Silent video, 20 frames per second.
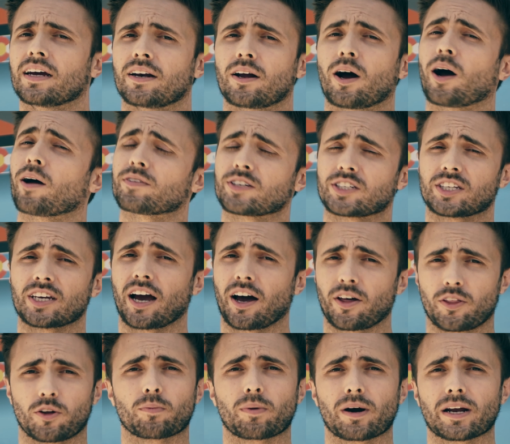Now, obviously
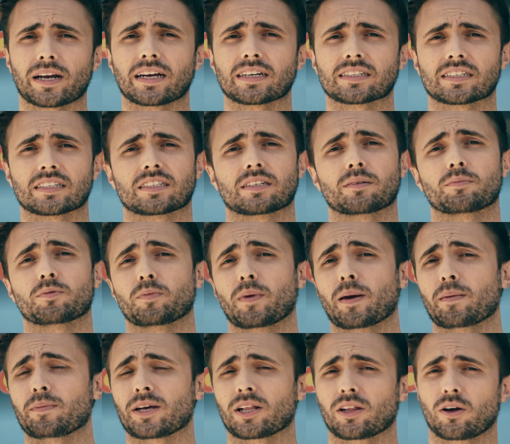other braking systems
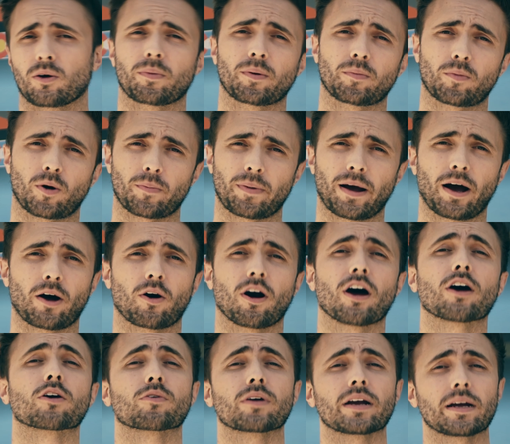may be a little bit more power
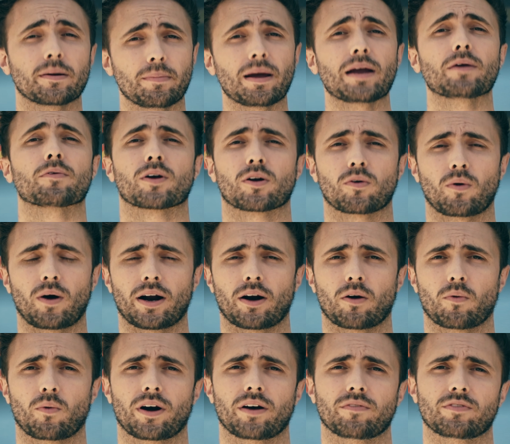hungry and may
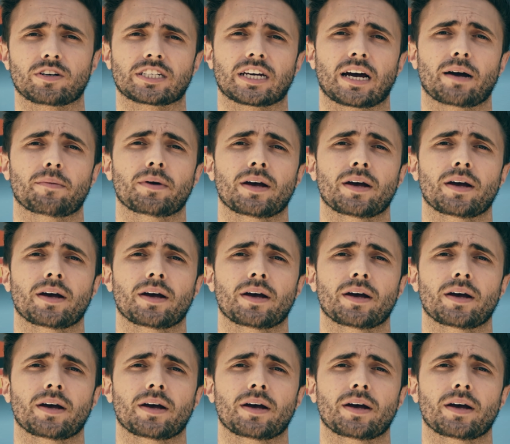require one every time.